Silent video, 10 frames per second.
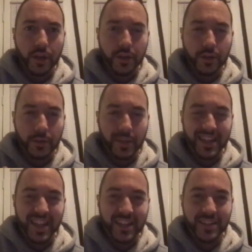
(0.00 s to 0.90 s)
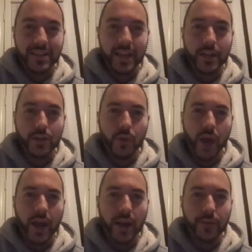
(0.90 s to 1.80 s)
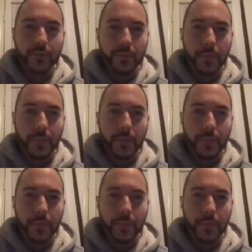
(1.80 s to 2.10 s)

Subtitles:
the connection that you have